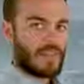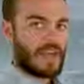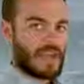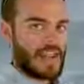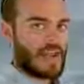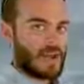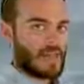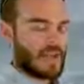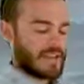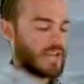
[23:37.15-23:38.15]
then I
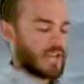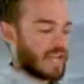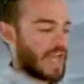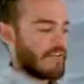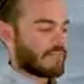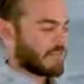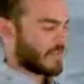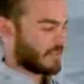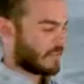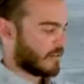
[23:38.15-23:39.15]
bet you we would have to
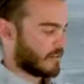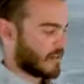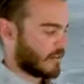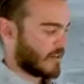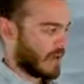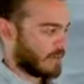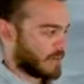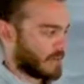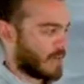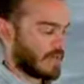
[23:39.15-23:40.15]
shut the inverter down
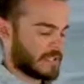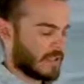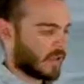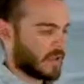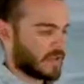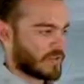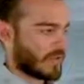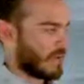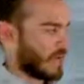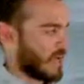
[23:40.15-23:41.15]
just because you don't want to
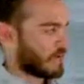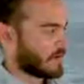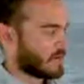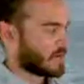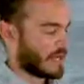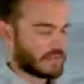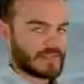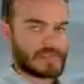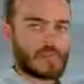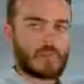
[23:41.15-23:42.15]
drain your batteries past
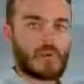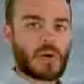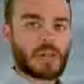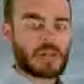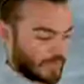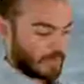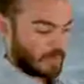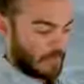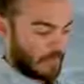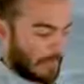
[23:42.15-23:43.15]
a certain point.
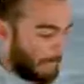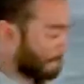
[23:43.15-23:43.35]
Well, and the but, other